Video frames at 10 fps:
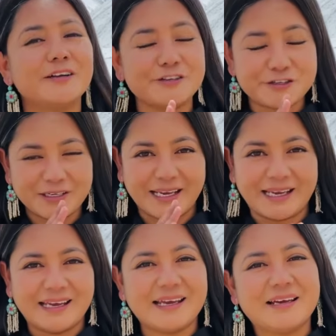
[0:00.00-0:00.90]

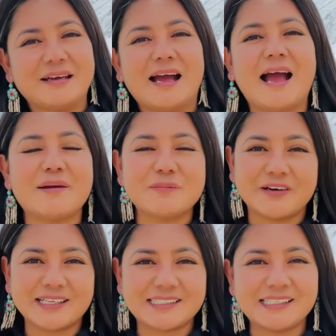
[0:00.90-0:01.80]
July. I'm
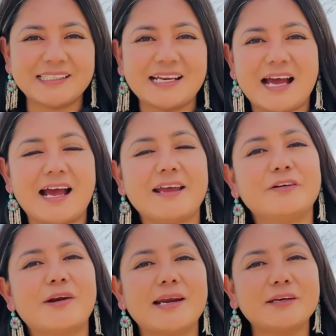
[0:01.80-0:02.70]
Rigzin. I
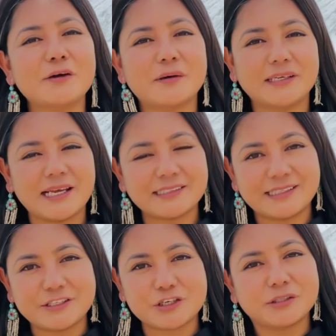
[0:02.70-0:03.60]
run an
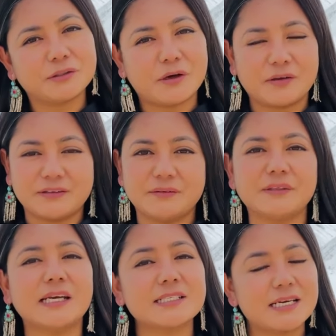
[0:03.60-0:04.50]
organization called the
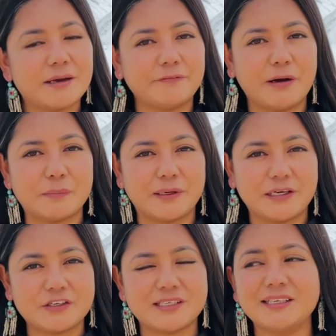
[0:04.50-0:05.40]
Village Lab
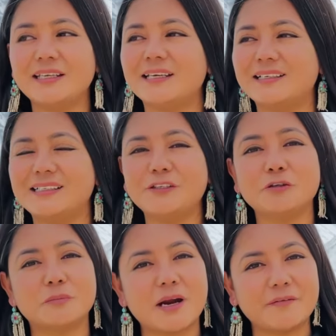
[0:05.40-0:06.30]
Foundation here in
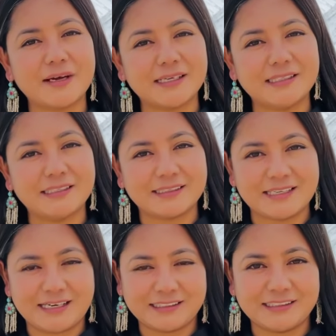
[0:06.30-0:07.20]
Nubra Valley,
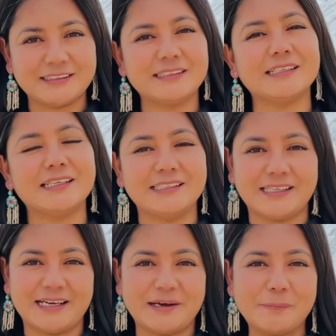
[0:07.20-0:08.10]
Ladakh in
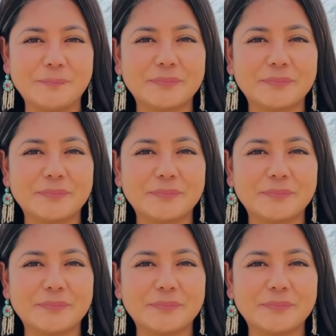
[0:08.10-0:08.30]
India.